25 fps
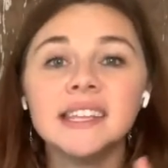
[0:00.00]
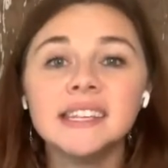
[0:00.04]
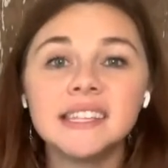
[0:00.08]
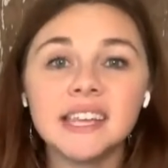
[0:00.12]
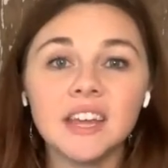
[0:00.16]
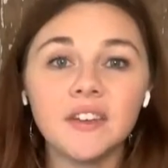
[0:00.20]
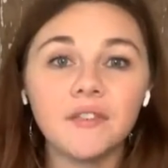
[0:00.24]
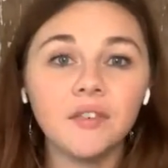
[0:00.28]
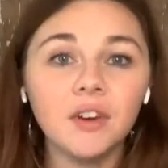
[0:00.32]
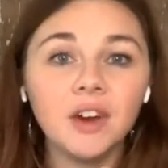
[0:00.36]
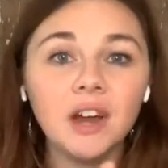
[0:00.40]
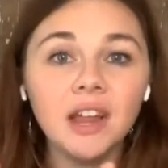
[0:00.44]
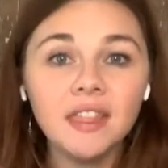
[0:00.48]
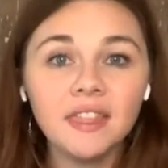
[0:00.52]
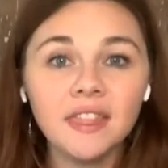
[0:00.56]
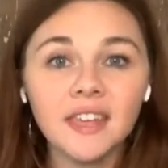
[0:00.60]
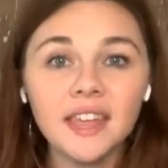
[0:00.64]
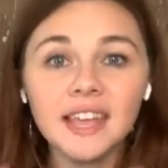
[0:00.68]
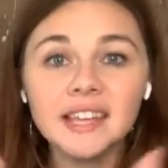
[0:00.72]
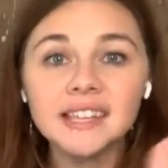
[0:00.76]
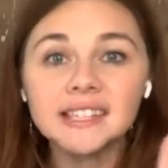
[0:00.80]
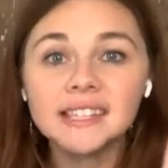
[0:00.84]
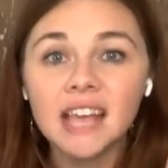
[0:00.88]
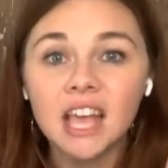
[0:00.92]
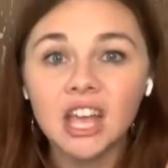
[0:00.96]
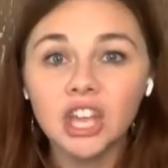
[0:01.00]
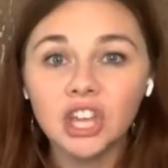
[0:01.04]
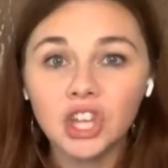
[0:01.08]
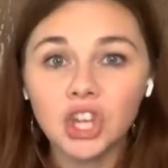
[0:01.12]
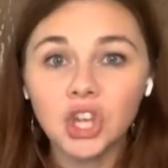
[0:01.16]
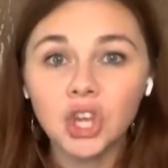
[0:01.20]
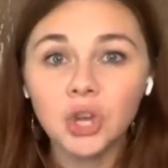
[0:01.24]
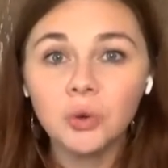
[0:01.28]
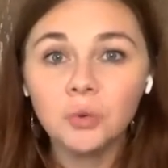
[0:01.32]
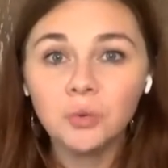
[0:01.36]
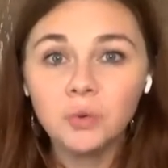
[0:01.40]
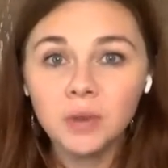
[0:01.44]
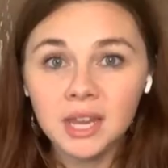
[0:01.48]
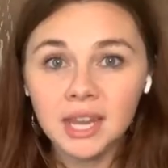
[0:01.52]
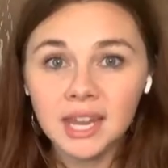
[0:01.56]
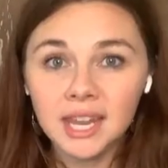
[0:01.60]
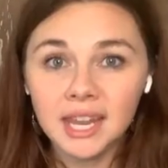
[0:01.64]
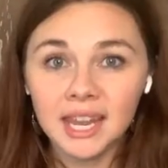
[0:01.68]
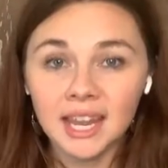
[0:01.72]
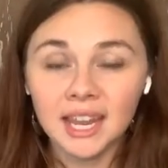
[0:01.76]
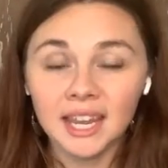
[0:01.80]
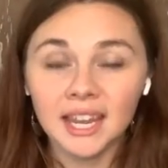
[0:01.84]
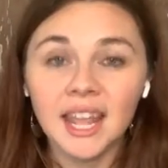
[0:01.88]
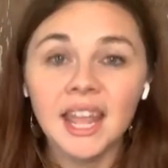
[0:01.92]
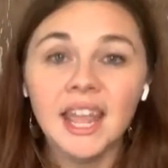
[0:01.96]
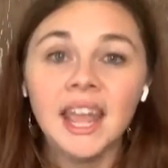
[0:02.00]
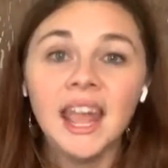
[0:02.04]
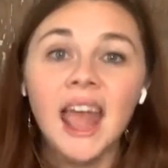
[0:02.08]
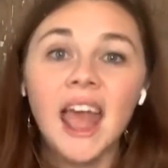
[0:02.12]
different things that you need.